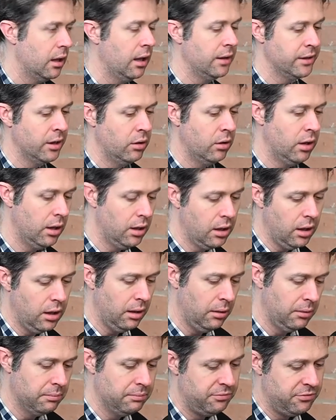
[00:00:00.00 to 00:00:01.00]
You know,
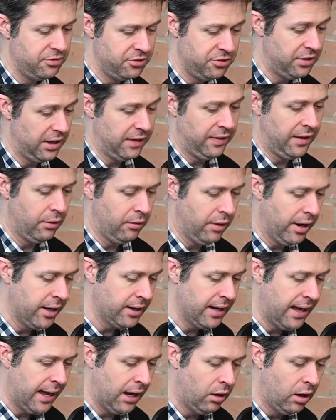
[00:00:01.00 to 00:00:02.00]
I'll say that right
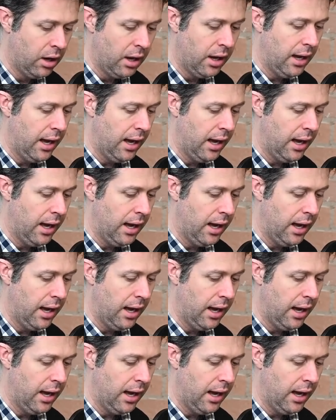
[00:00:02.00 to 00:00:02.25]
now.